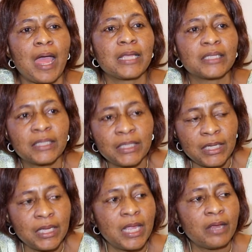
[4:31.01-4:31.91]
and
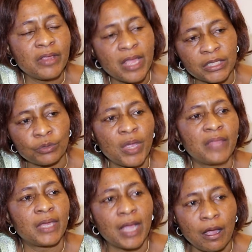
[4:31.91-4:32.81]
see areas
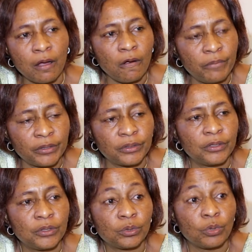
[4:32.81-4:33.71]
where they can come in
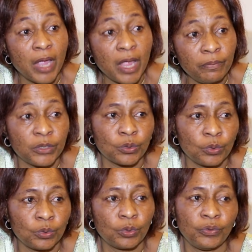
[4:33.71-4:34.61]
to help the
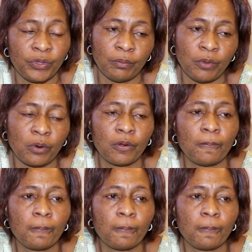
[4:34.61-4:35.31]
school the more.